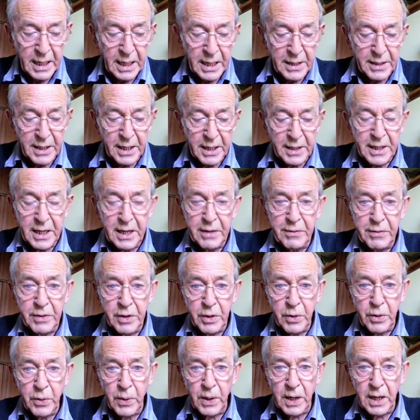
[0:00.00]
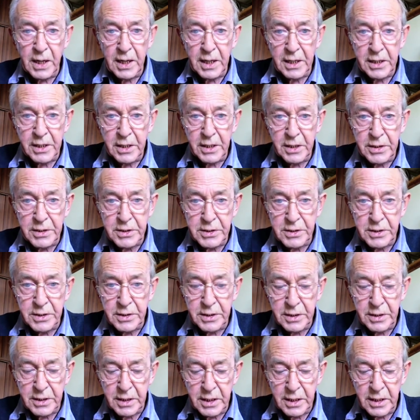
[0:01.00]
They then require
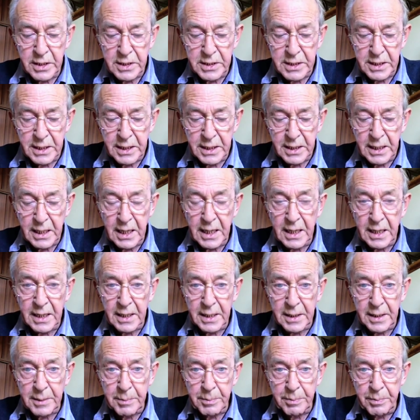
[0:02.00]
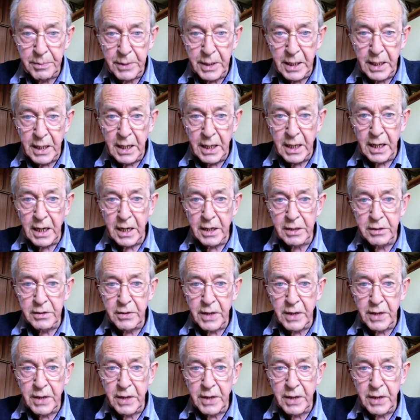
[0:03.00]
constant nursing care at